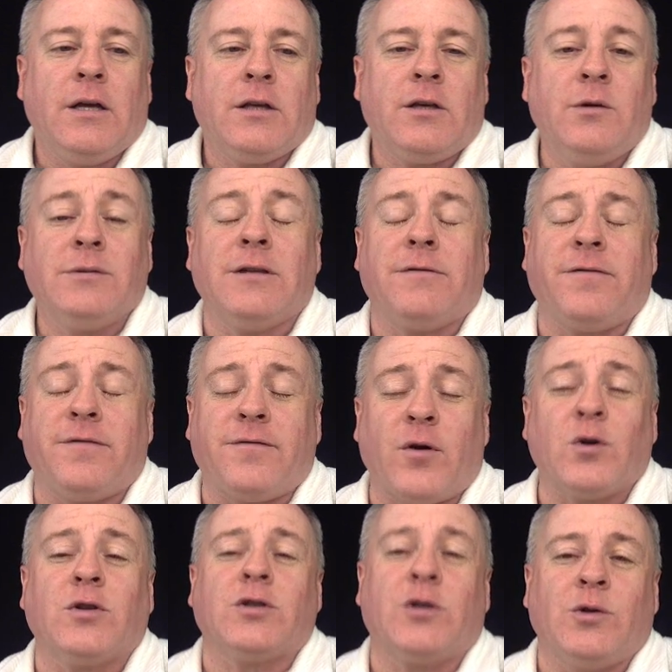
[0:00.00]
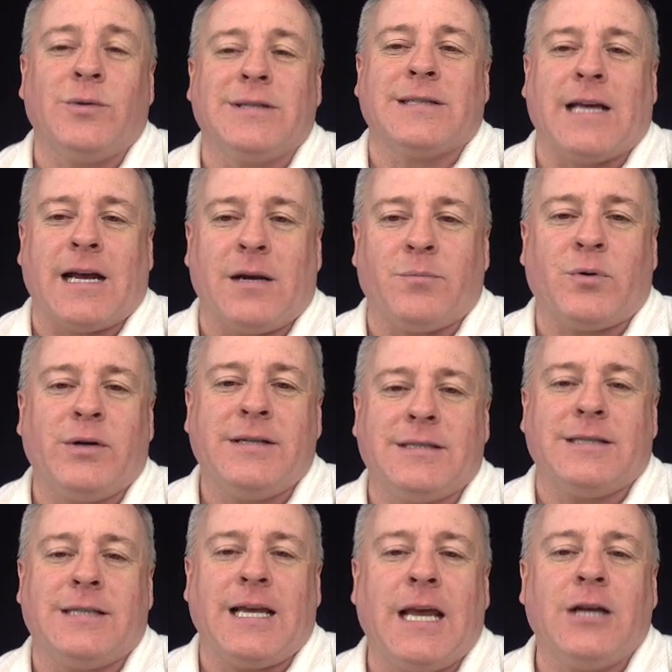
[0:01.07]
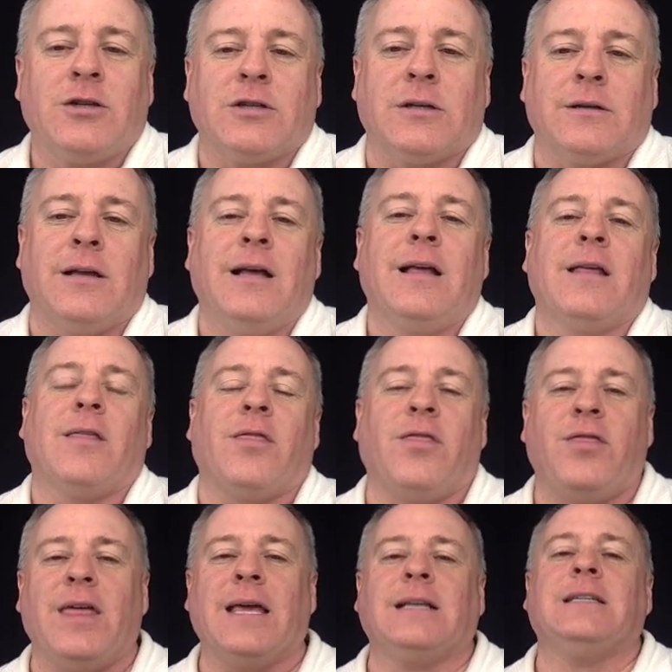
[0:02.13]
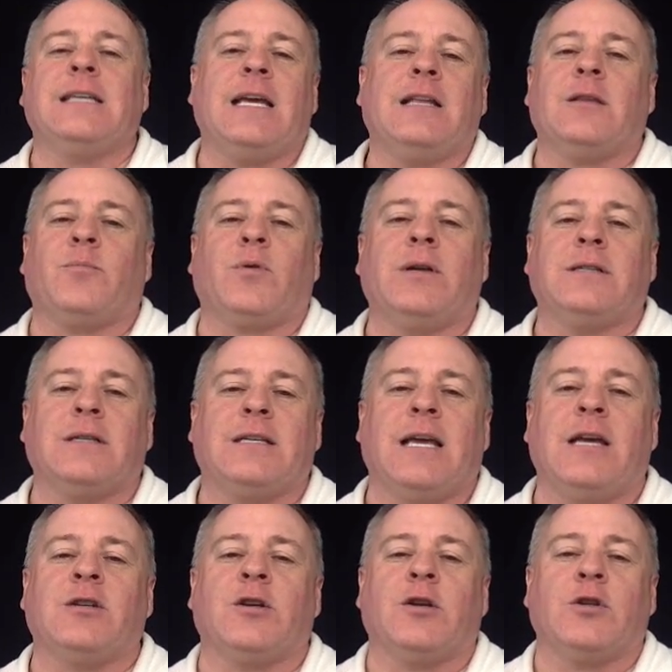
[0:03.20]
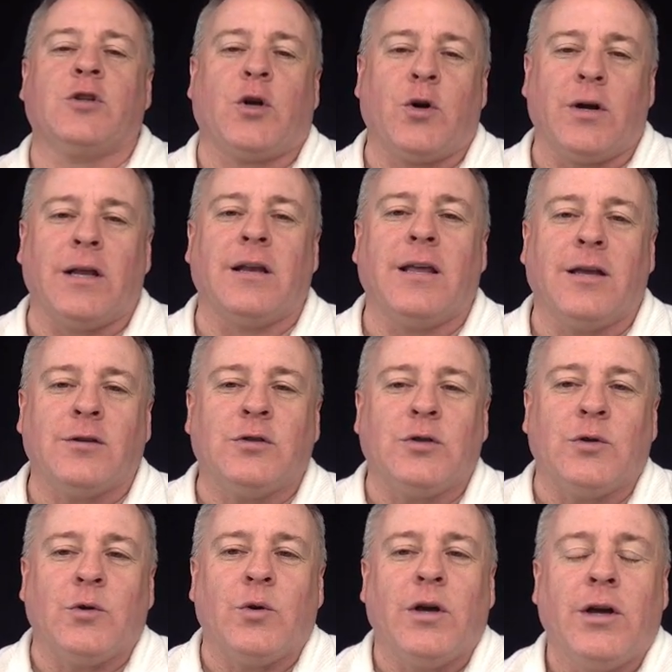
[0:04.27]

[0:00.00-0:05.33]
use it first to design a presentation, then take the presentation and turn it into